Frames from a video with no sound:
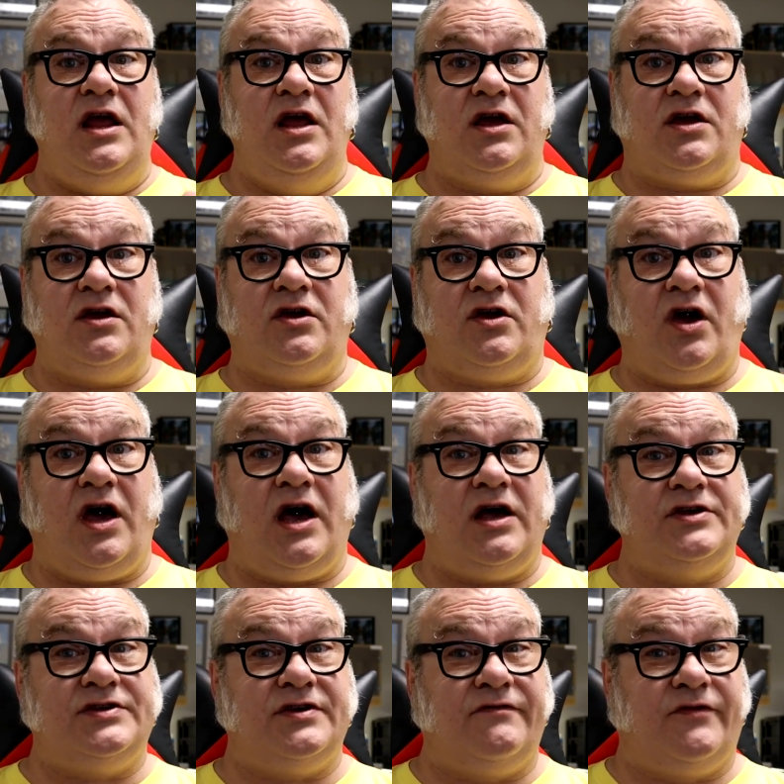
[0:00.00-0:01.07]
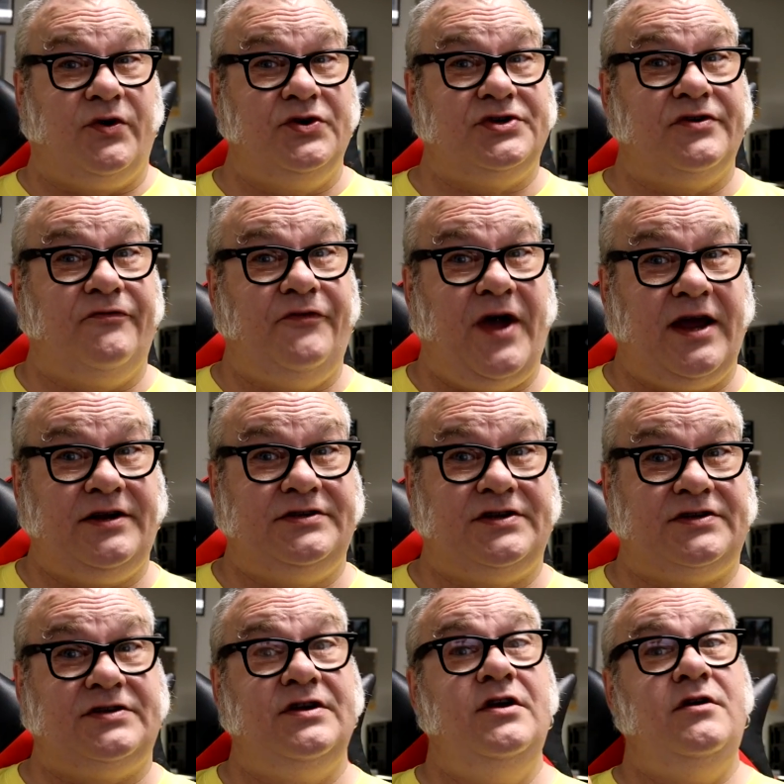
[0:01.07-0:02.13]
it could cause adverse
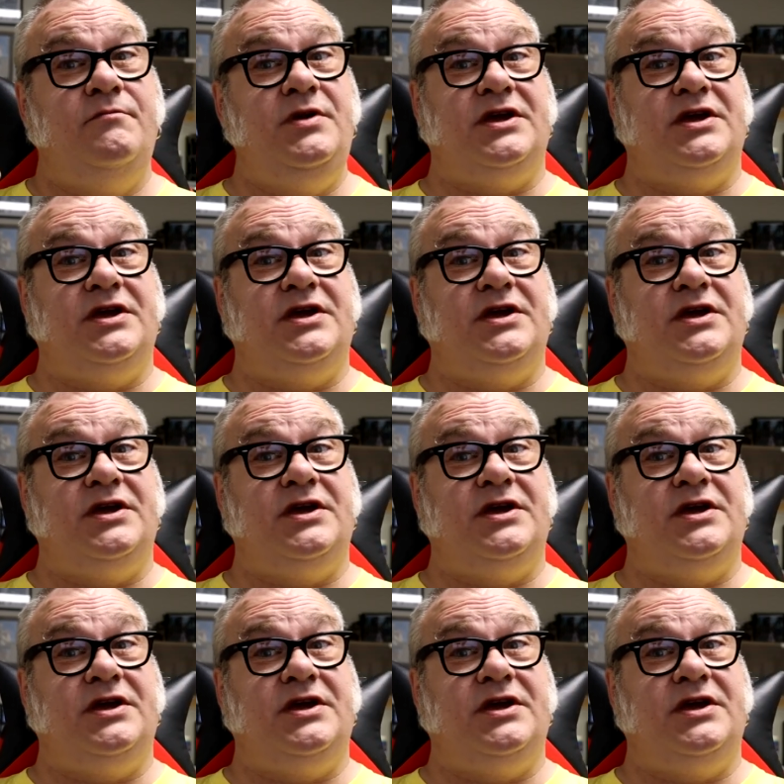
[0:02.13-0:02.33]
effects